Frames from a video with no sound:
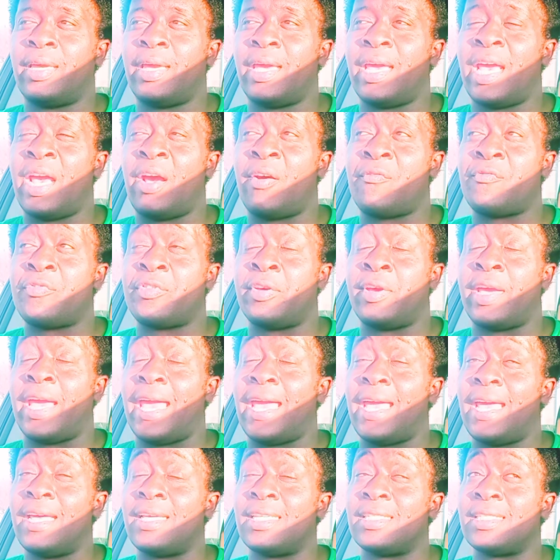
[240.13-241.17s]
after
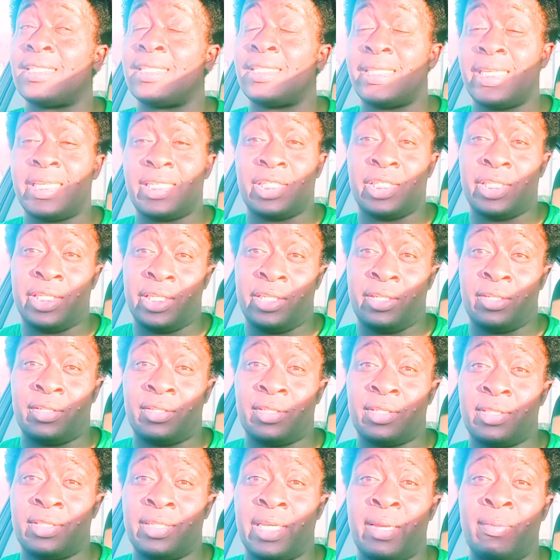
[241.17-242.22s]
6
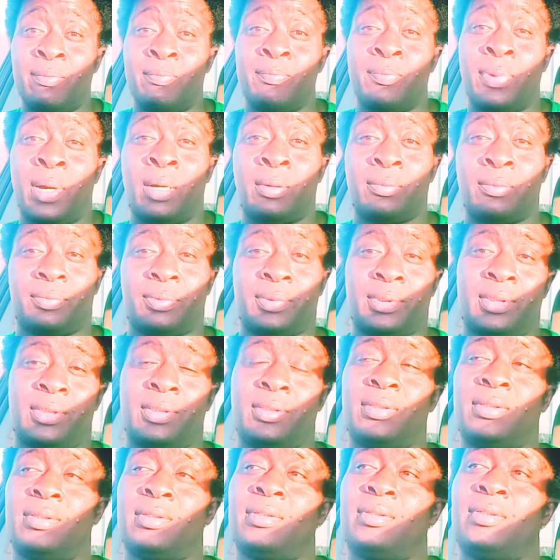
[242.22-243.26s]
years, they bumped
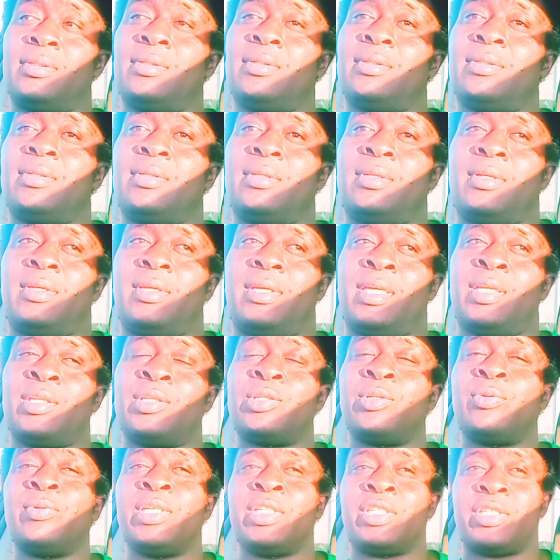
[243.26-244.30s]

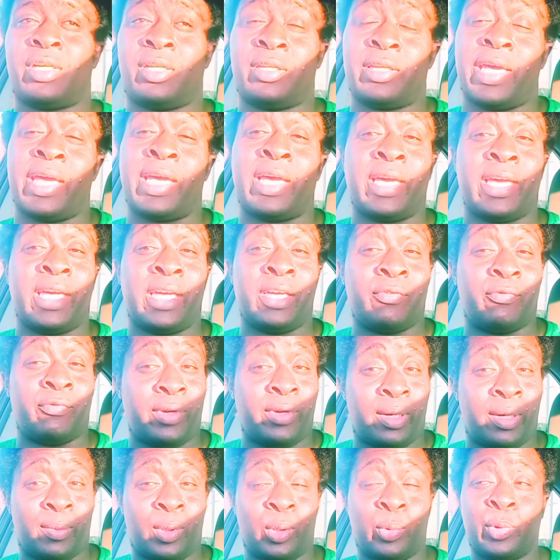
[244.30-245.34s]
into each other at a
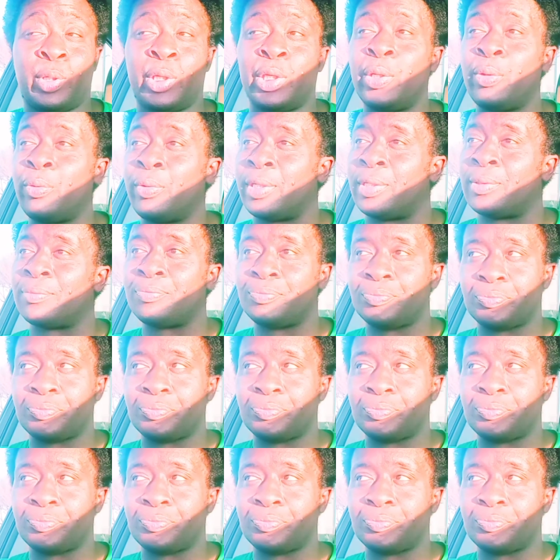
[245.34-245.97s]
family reunion.